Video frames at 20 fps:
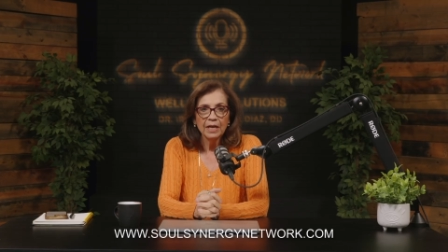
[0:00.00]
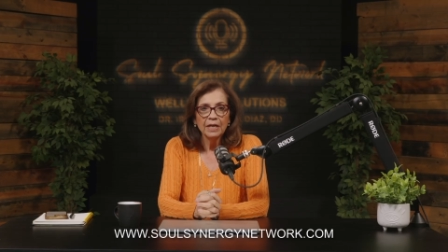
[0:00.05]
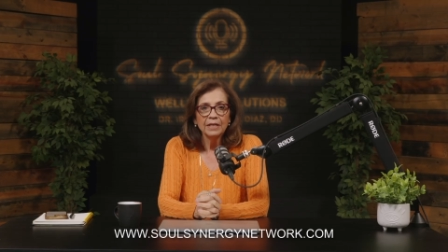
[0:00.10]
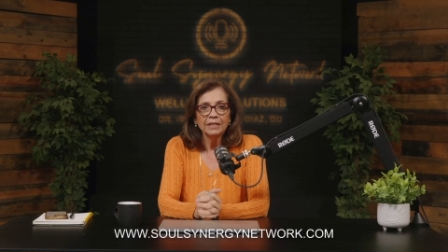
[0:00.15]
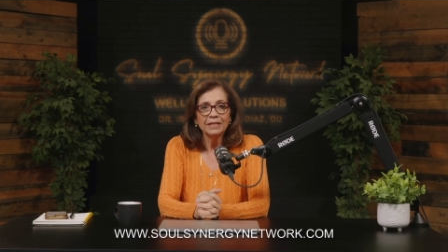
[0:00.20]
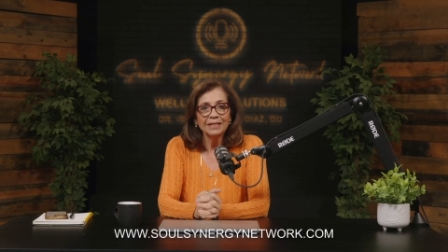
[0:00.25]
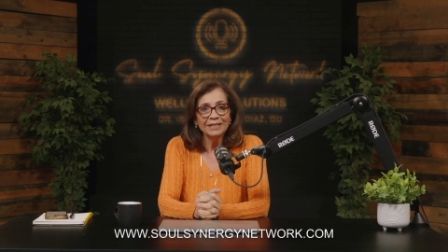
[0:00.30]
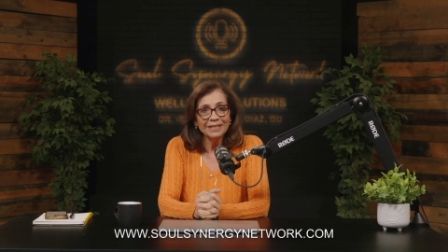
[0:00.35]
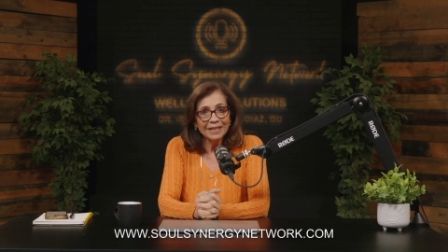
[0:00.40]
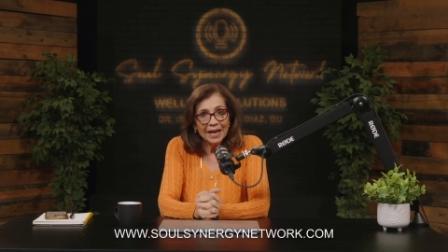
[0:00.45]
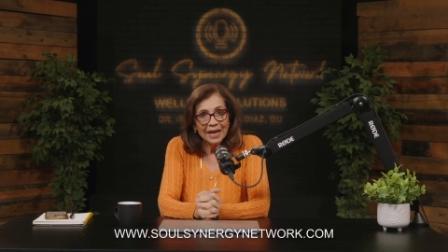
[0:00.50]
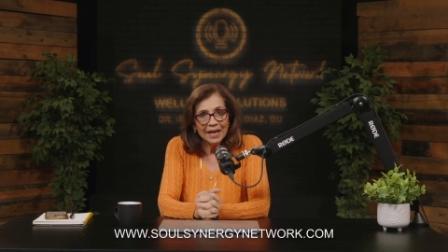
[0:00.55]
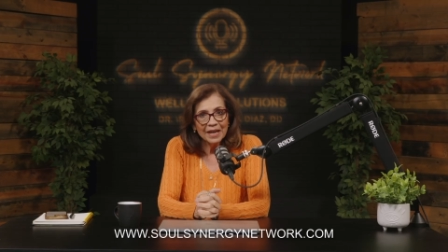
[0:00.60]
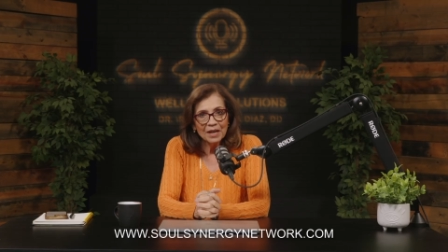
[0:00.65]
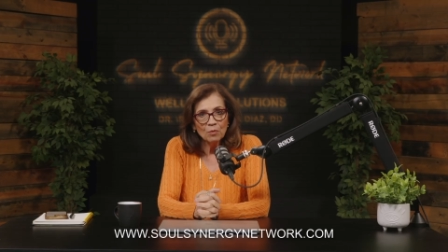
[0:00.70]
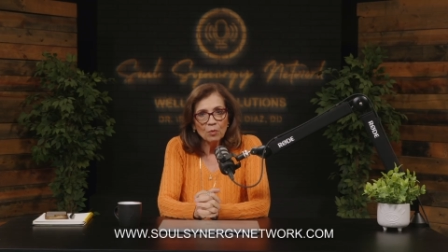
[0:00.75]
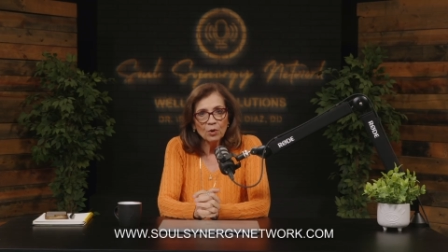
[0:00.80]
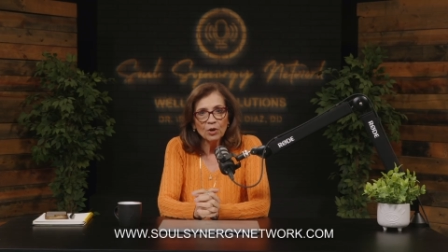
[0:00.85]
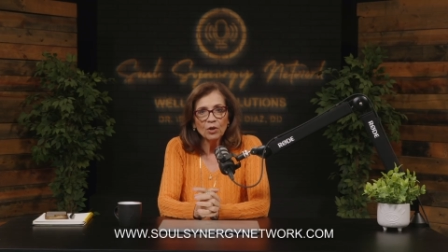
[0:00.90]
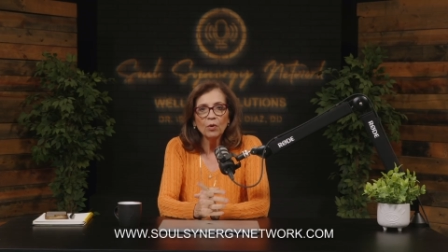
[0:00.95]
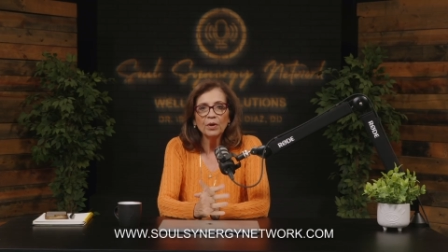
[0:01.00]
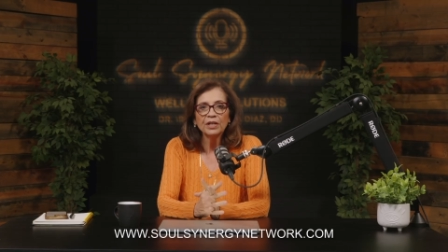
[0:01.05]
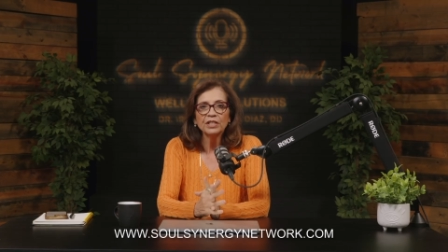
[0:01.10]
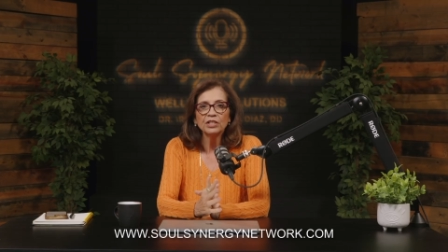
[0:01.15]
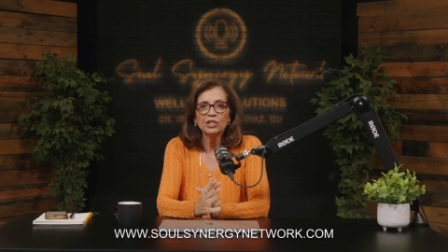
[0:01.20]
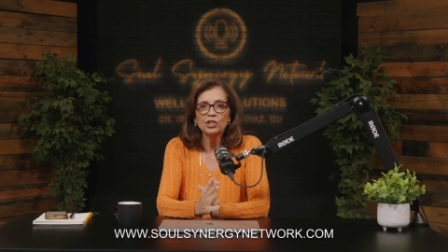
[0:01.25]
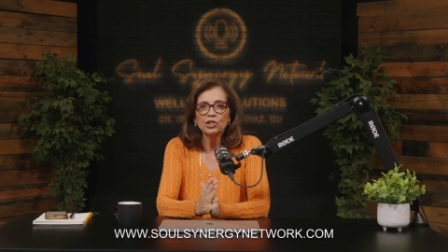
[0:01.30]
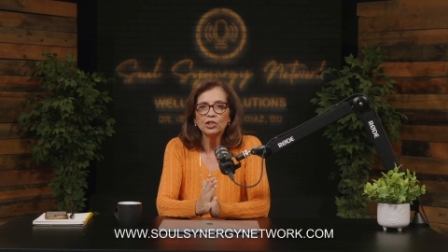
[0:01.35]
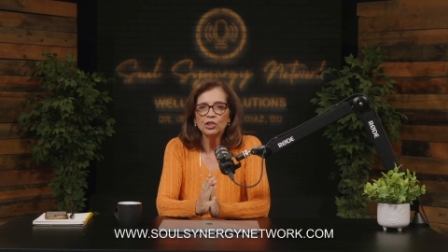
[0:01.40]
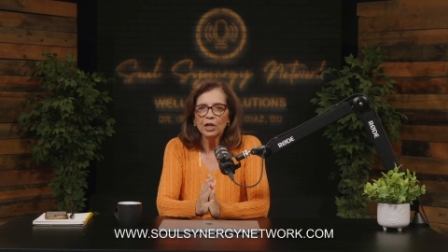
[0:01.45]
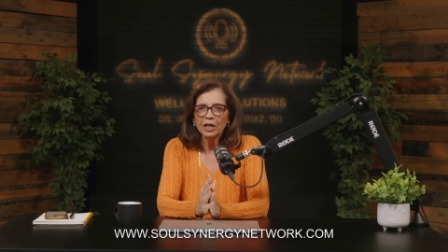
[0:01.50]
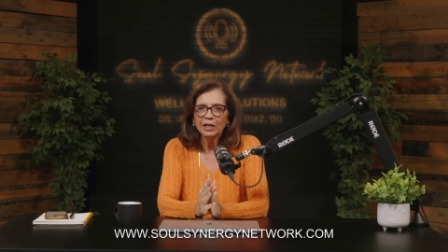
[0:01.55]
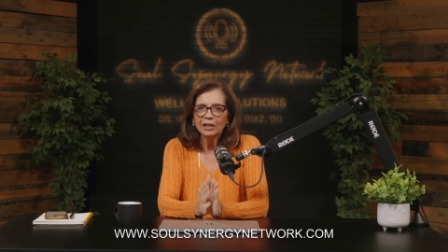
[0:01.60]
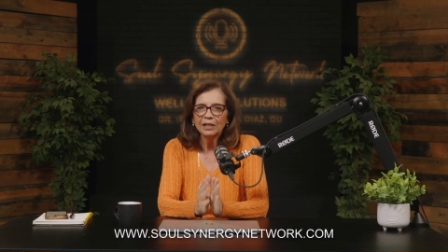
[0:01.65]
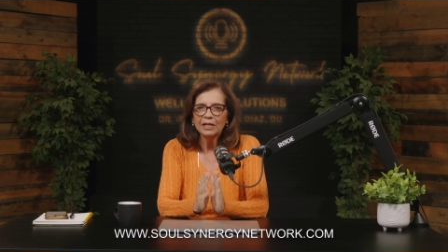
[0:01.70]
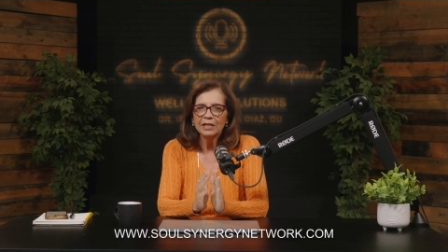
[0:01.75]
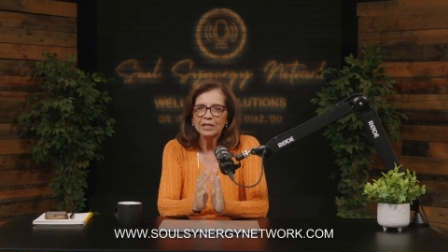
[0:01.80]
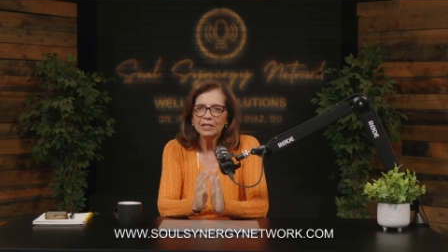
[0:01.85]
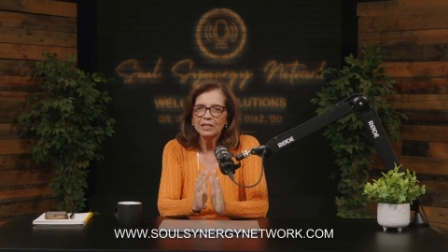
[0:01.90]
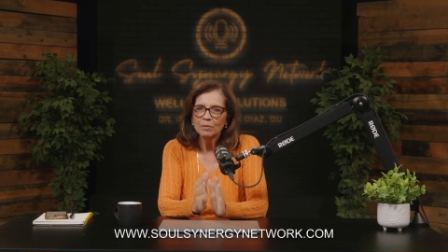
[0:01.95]
Today, we're going to
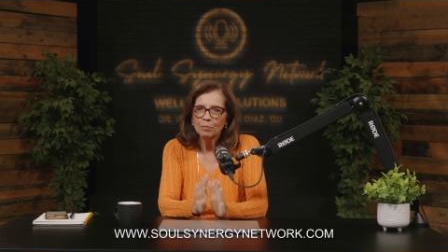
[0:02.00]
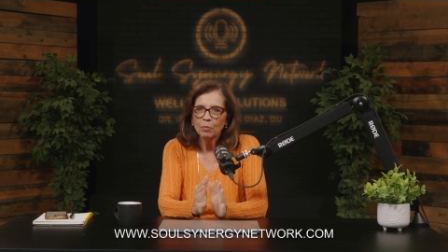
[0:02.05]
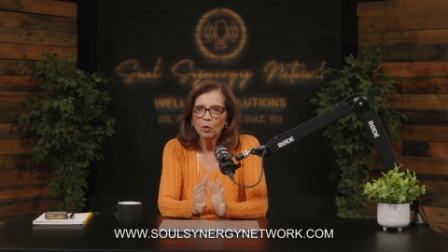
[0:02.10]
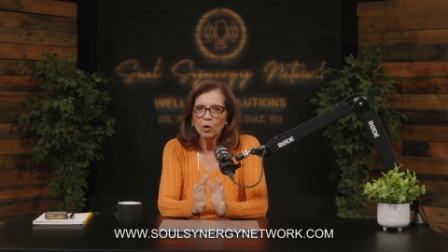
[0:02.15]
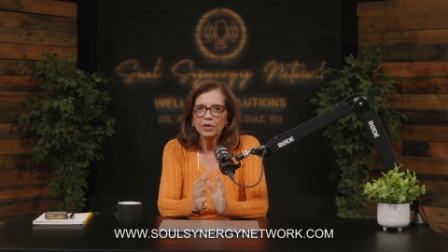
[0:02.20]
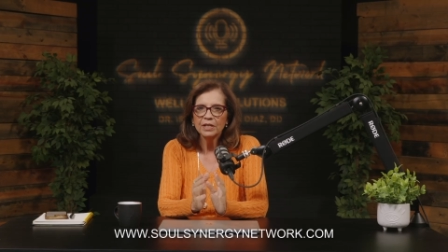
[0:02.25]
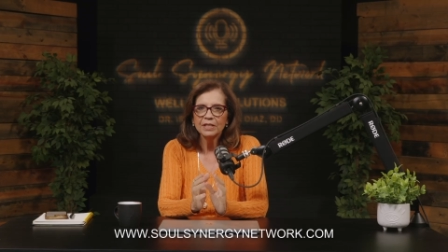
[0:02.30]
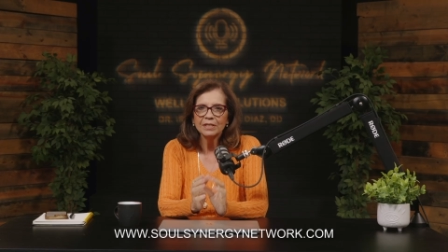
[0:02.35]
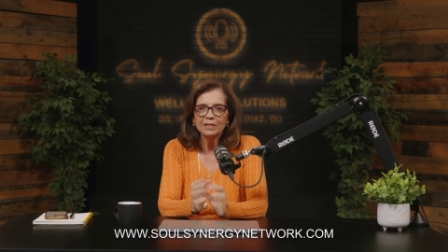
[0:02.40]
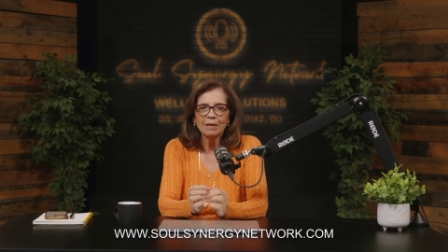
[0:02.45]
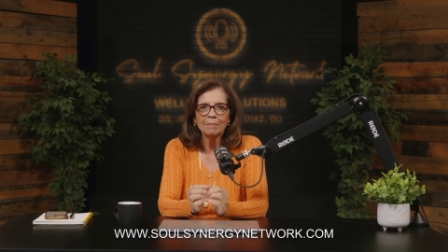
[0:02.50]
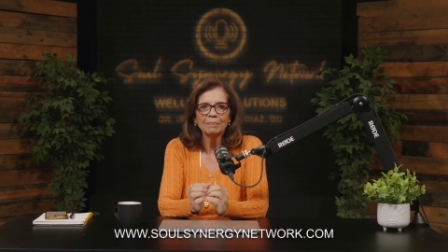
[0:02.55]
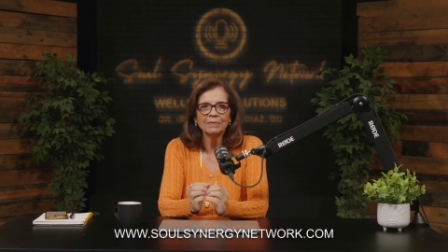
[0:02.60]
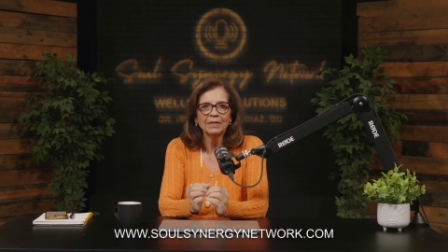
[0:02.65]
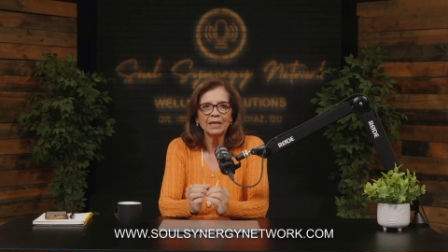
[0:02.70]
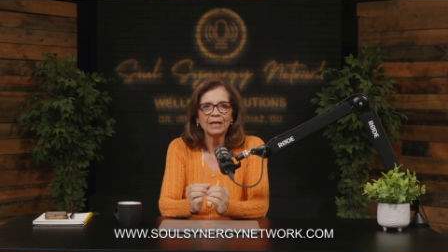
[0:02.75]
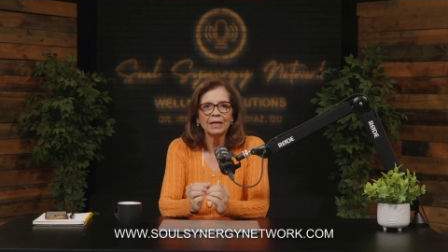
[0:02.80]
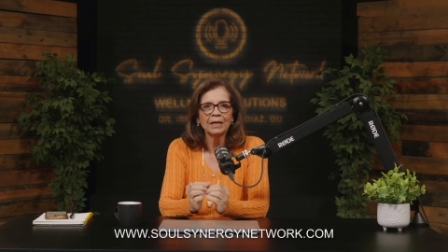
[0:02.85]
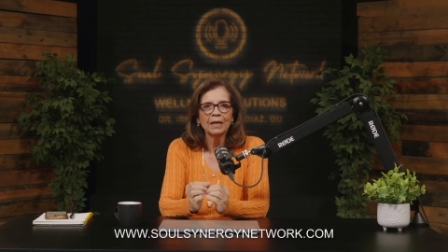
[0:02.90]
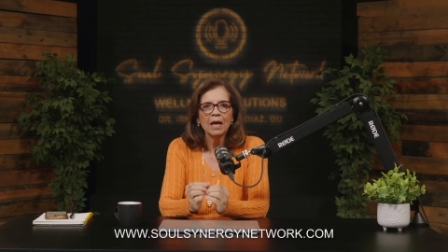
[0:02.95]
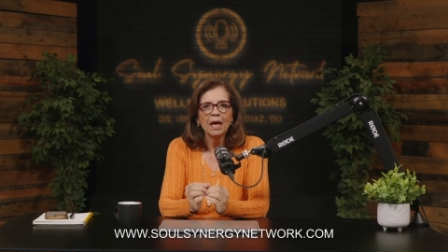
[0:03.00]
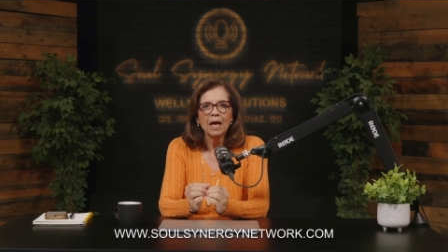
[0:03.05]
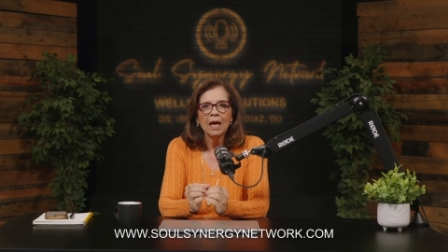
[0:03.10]
gently explore something